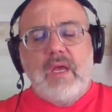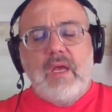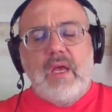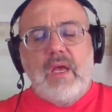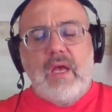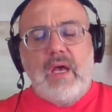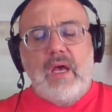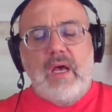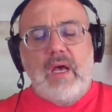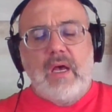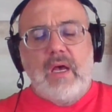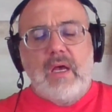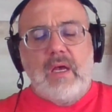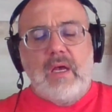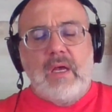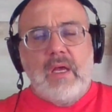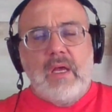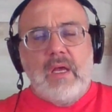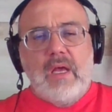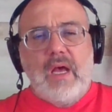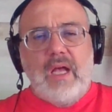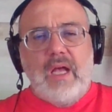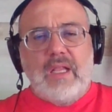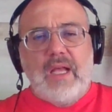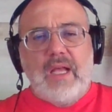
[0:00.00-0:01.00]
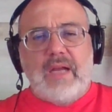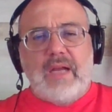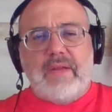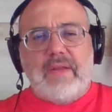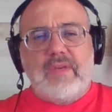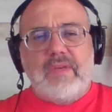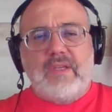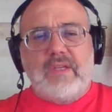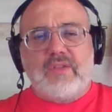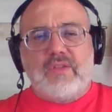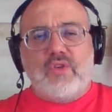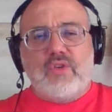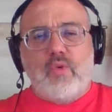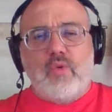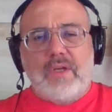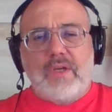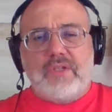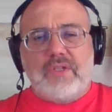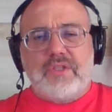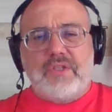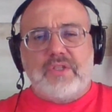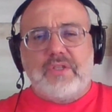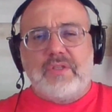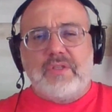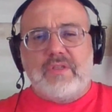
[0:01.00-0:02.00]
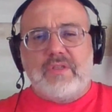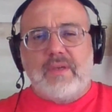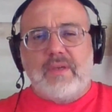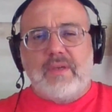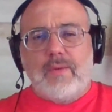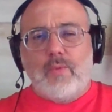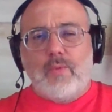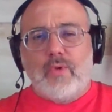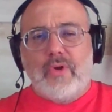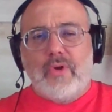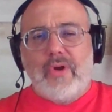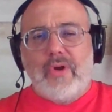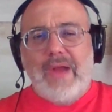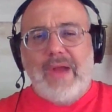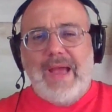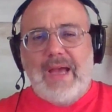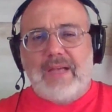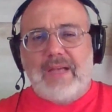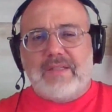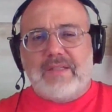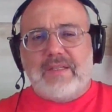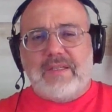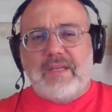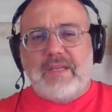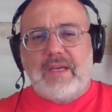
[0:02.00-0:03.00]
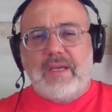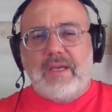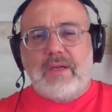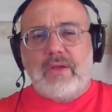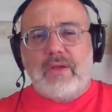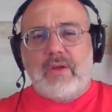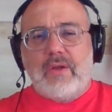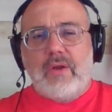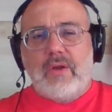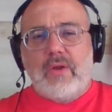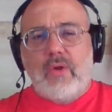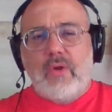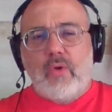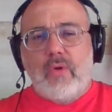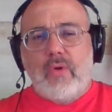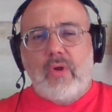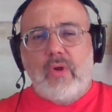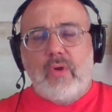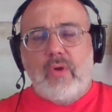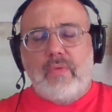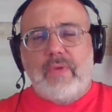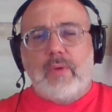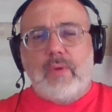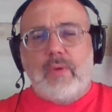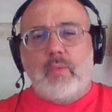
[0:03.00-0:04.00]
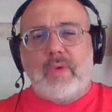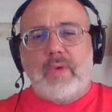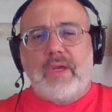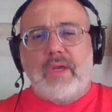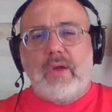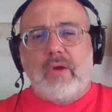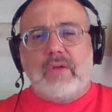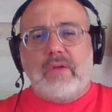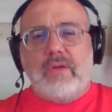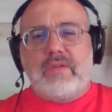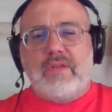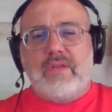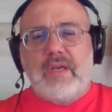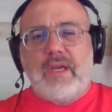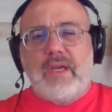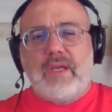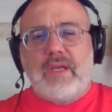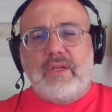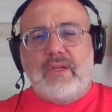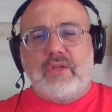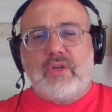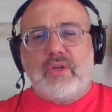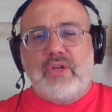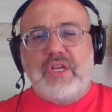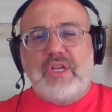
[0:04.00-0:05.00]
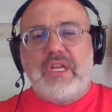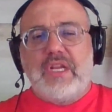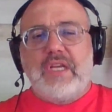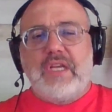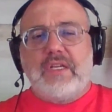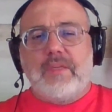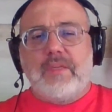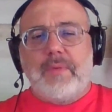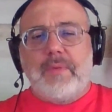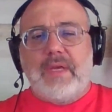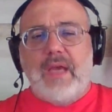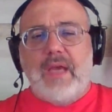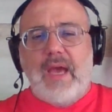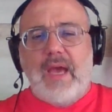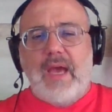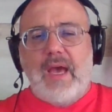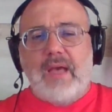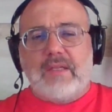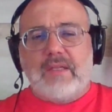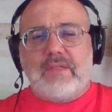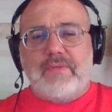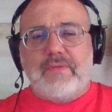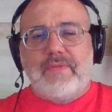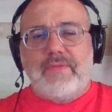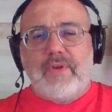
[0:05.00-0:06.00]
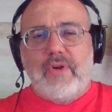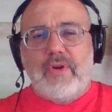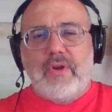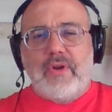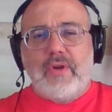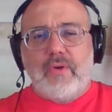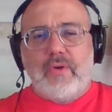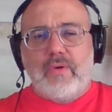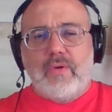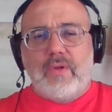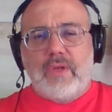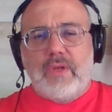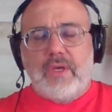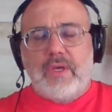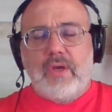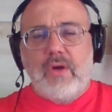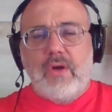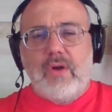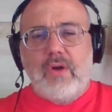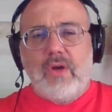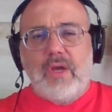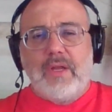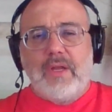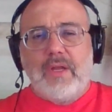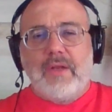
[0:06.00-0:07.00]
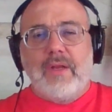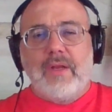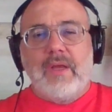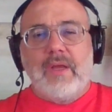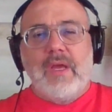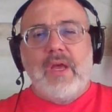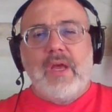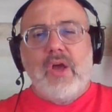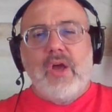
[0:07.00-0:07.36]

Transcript: a lot of these questions that we're asking or that we are saying need to be asked very early on